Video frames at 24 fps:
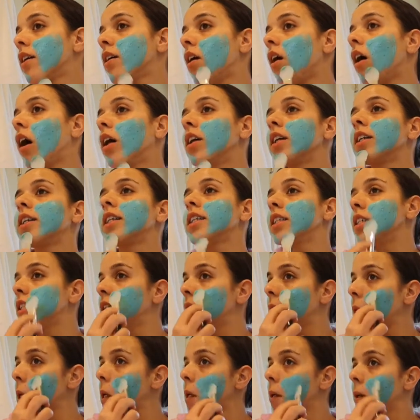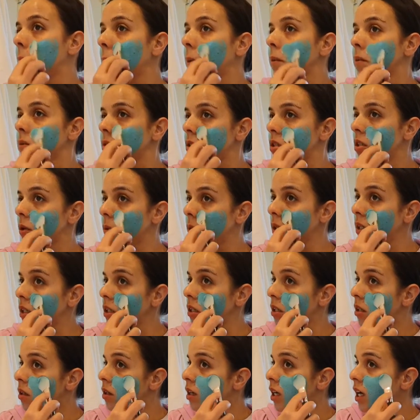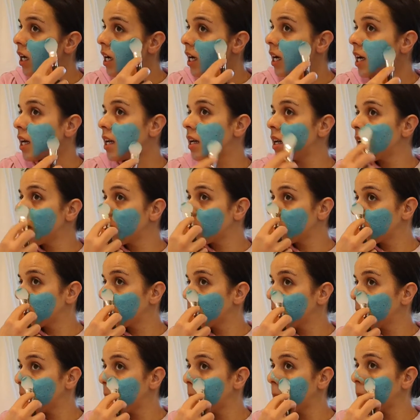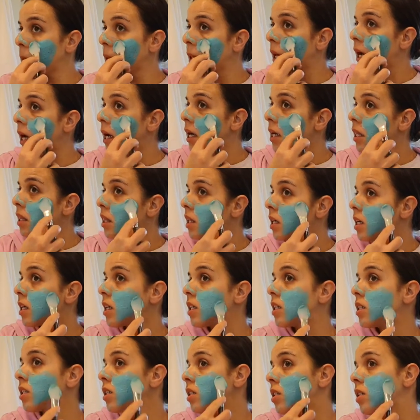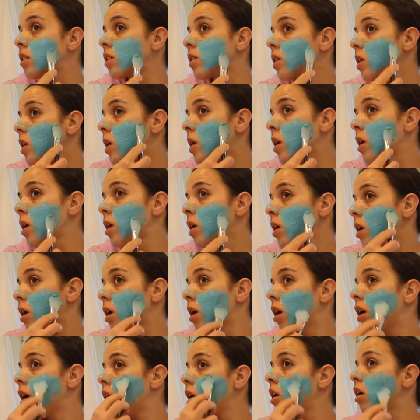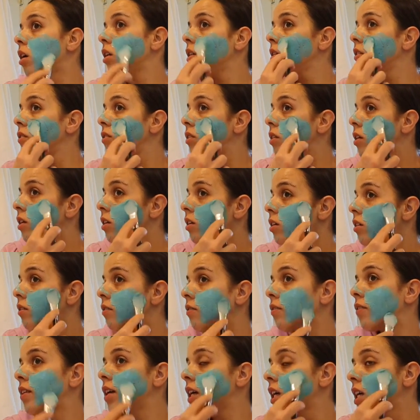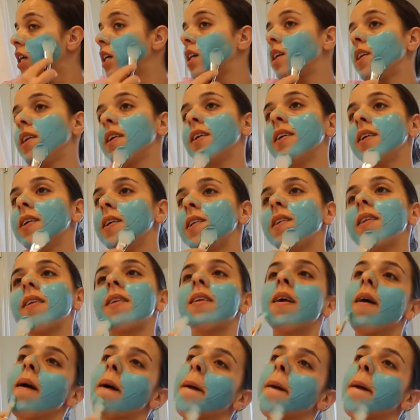all good. So we're gonna go ahead and we're gonna apply this all over our face.